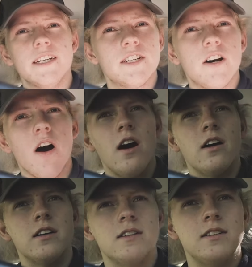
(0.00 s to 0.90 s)
this
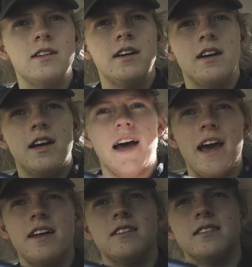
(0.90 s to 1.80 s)
car
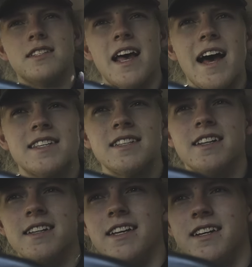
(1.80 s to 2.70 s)
handles
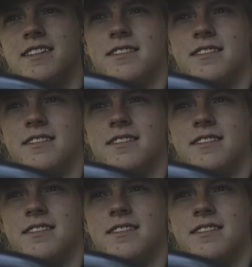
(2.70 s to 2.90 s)
excellently.